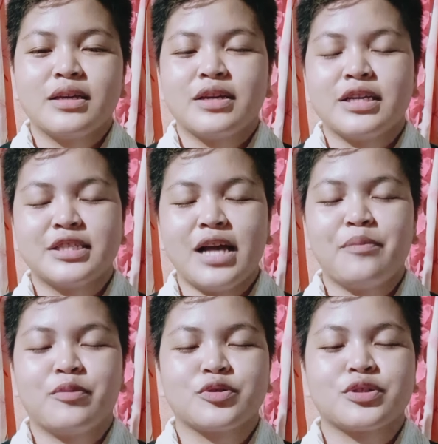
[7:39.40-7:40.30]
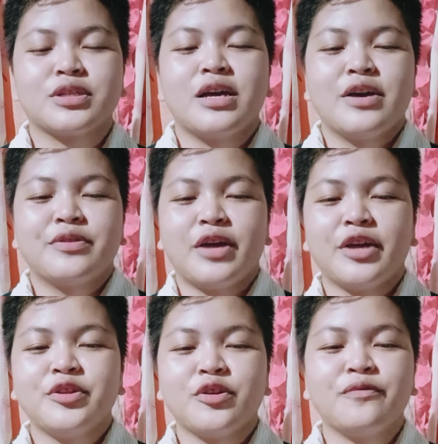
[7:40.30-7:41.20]
Examples.
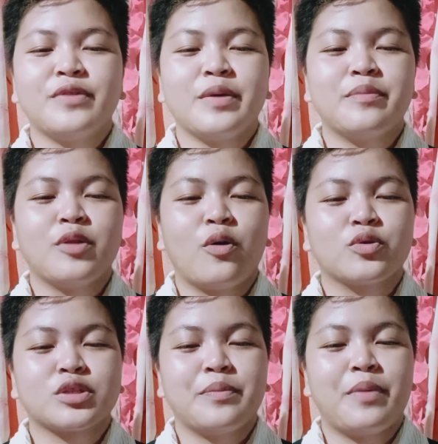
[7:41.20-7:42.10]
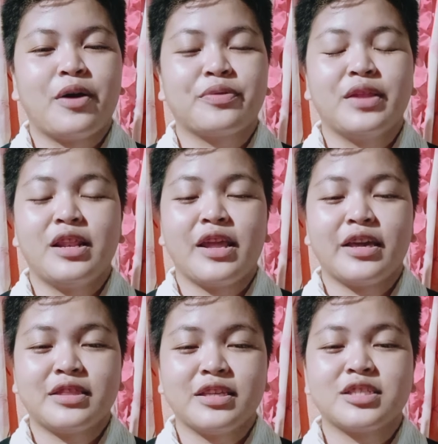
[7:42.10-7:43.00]
Neither of them knows about the
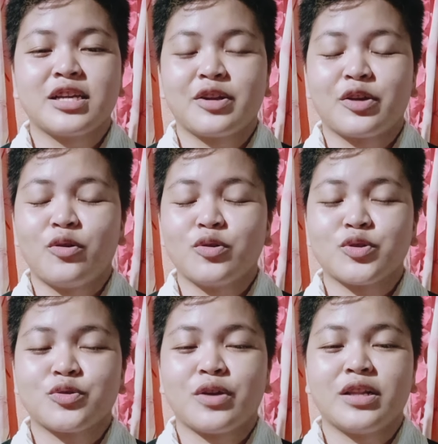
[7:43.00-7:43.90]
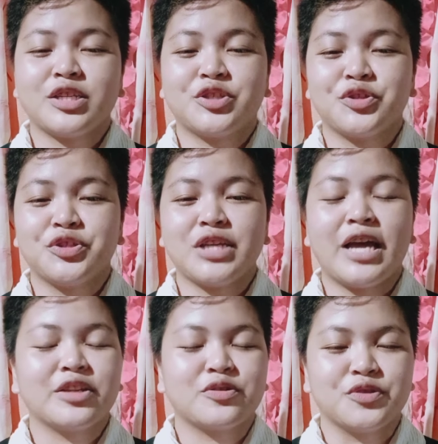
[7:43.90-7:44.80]
latest agricultural issues
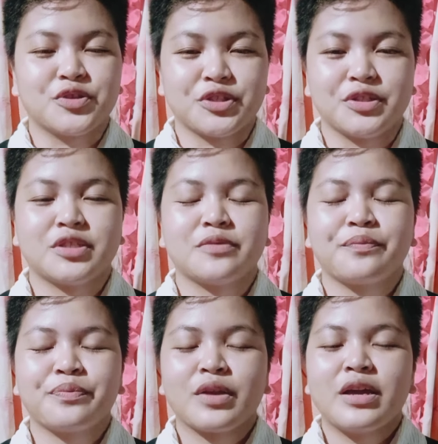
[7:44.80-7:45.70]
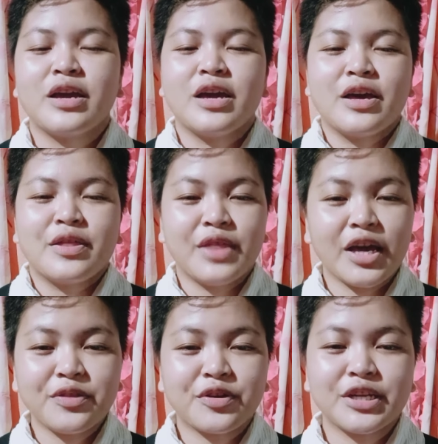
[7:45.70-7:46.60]
and concerns.
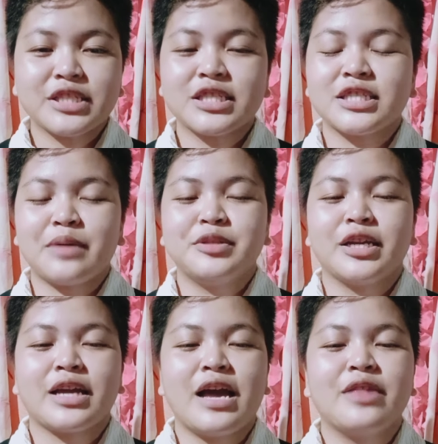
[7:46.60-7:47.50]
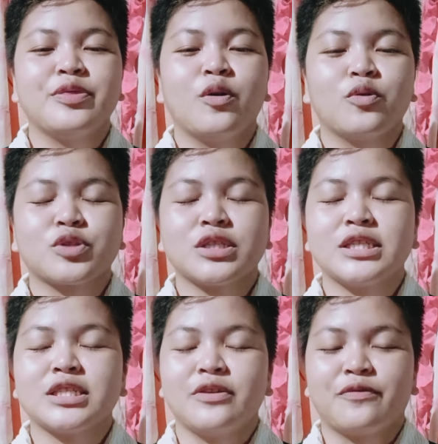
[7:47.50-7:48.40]
Neither is the subject and knows
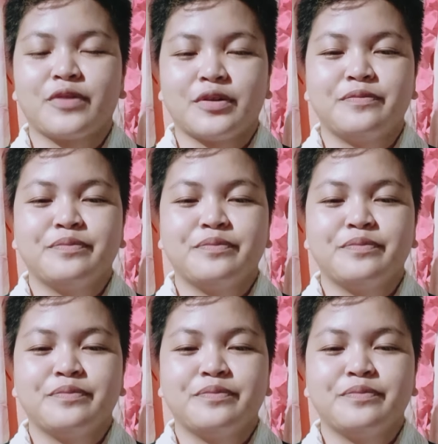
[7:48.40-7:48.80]
is the verb.